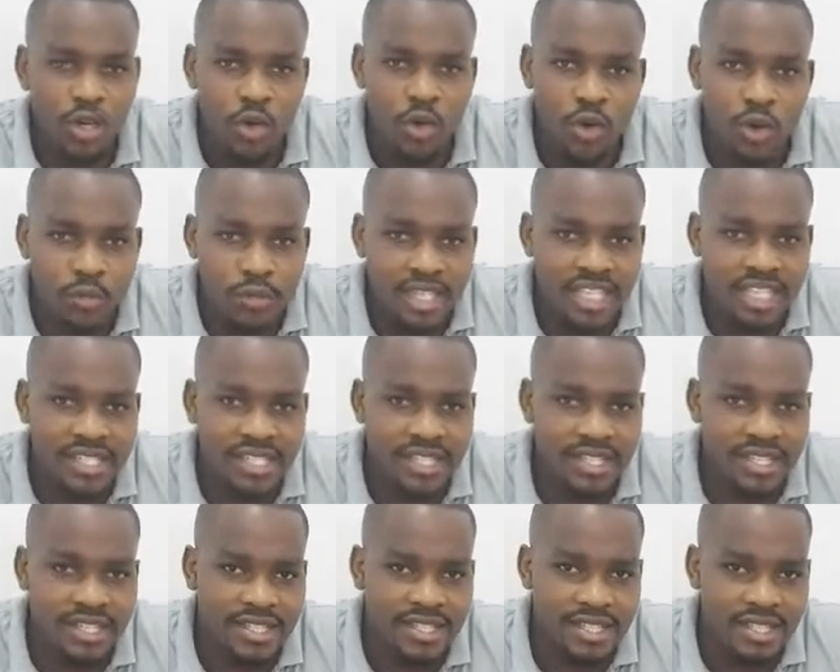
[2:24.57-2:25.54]
who
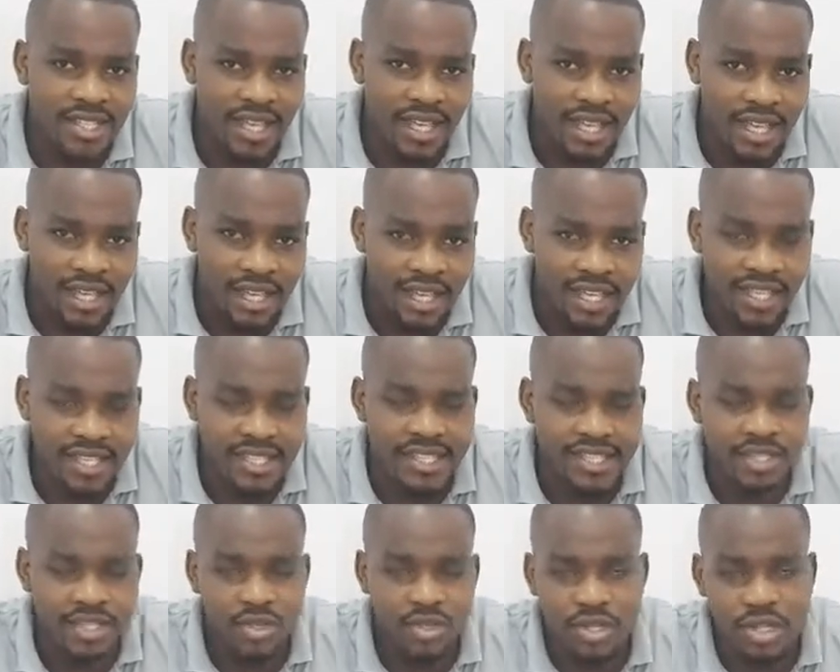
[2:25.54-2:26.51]
mixes
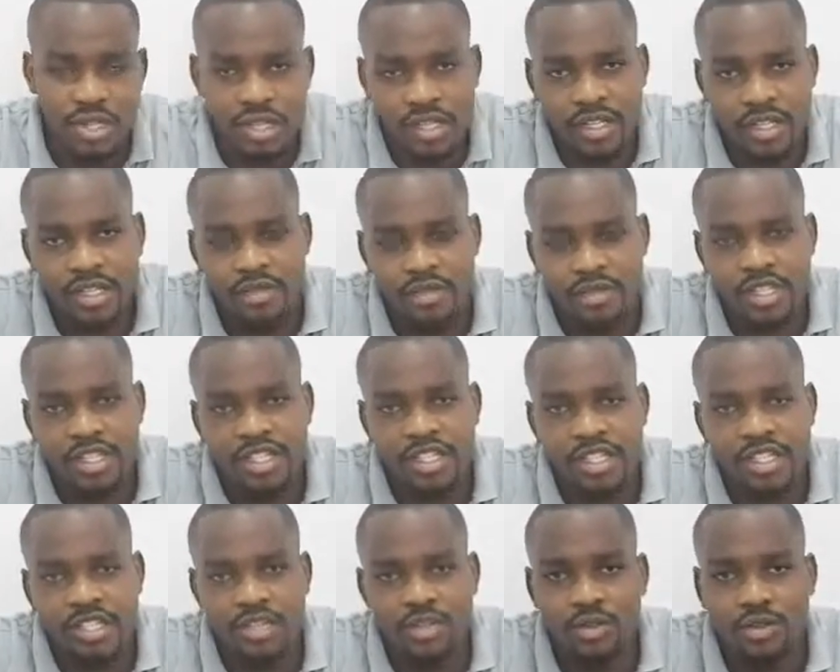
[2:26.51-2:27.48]
his or her
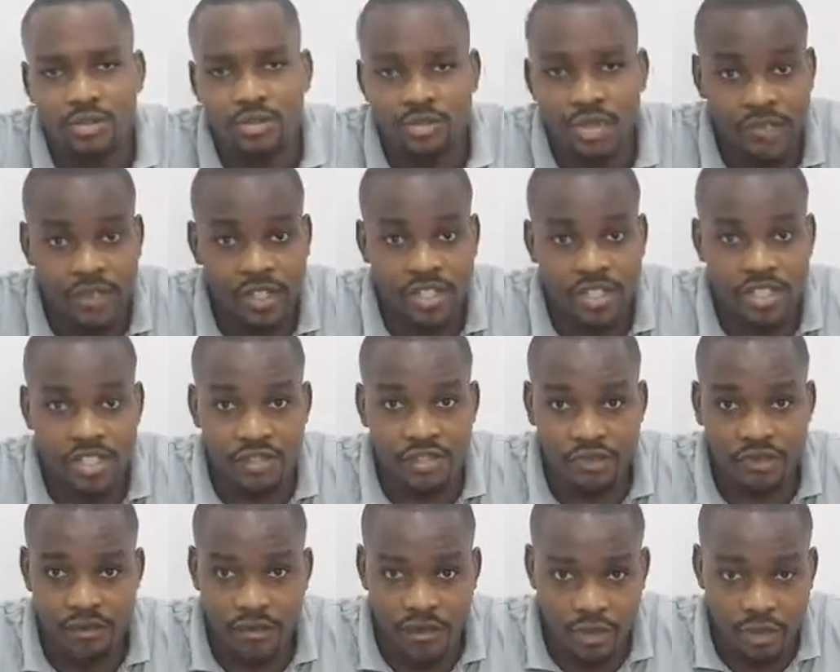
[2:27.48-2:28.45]
ingredients or beverages
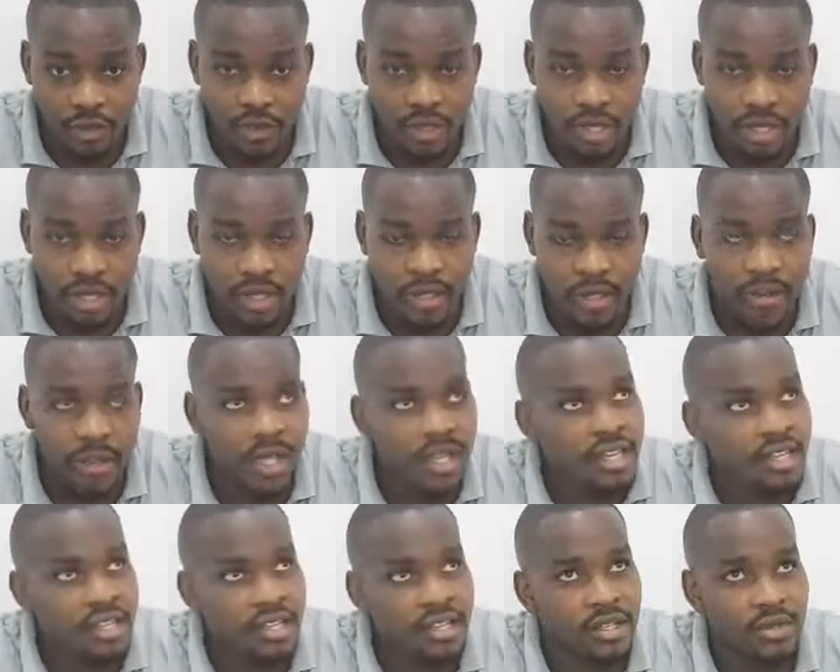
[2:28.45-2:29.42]
very well.
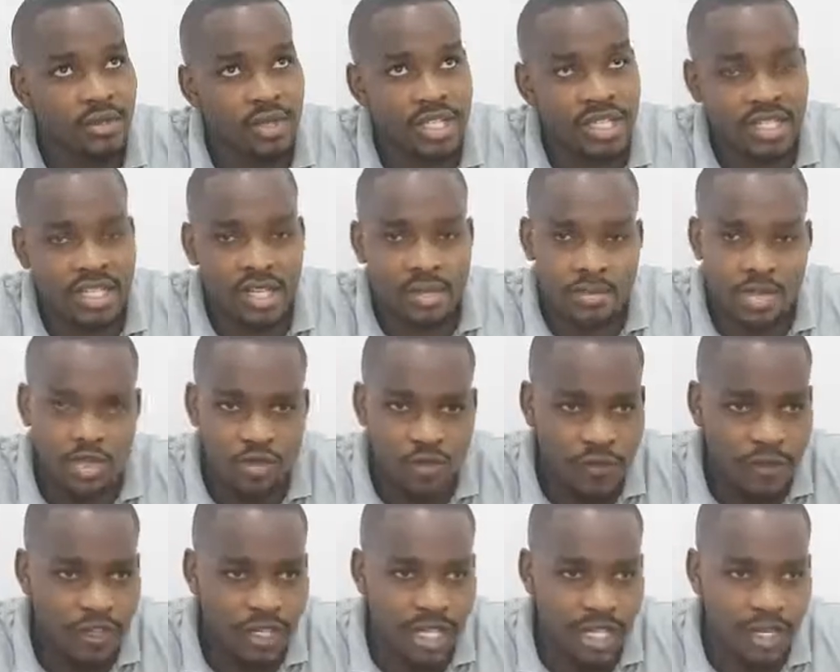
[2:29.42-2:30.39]
Then when it comes to
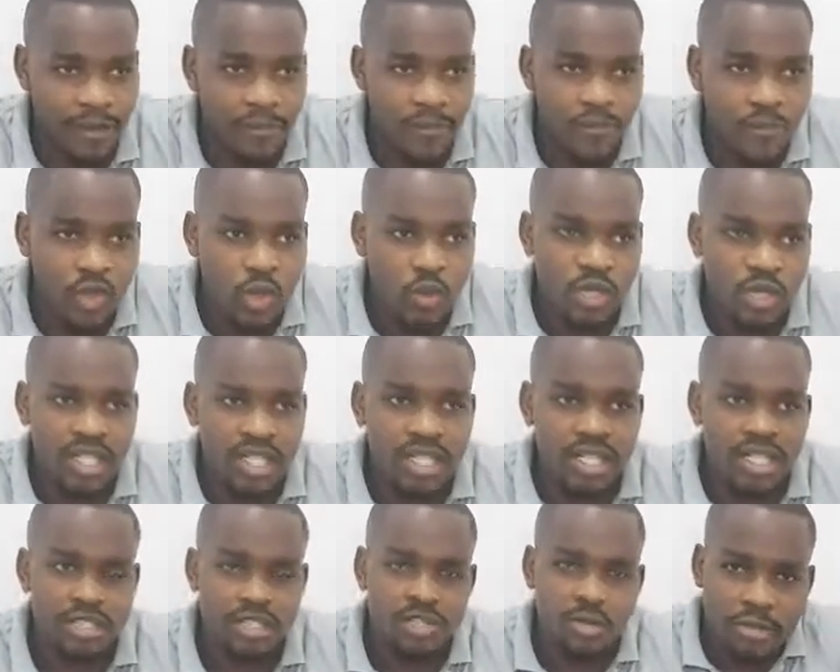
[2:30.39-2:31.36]
feeling, when a
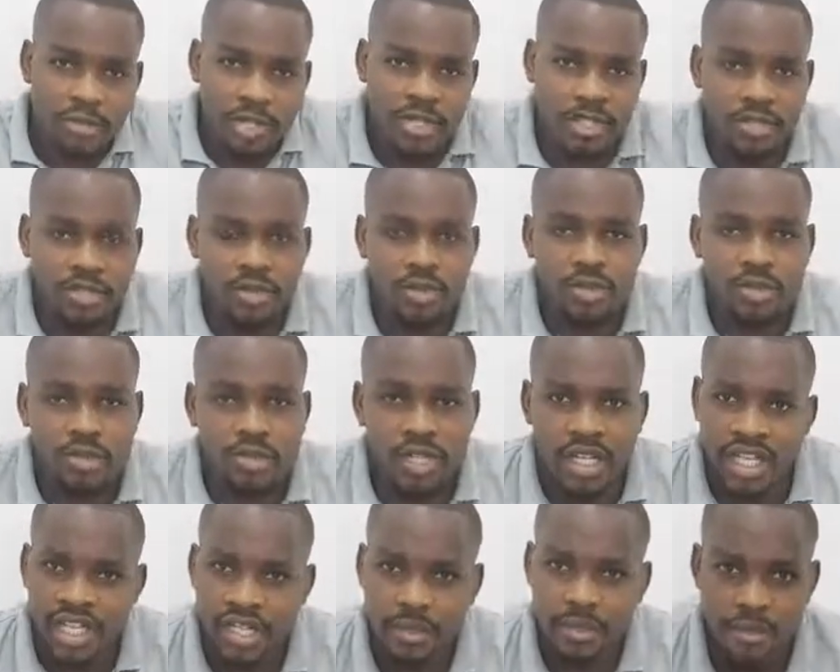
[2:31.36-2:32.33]
customer
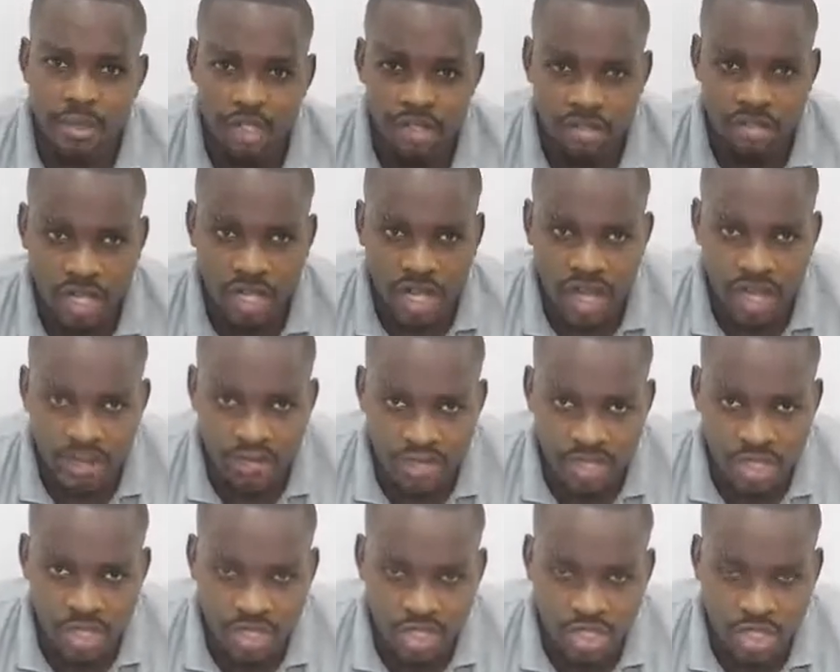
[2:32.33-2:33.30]
or any person
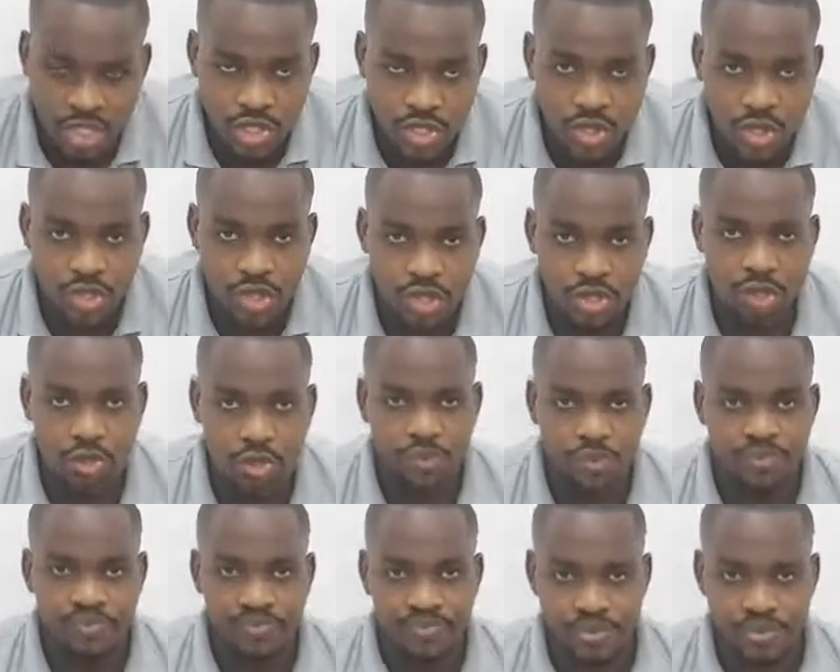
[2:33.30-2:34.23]
comes into your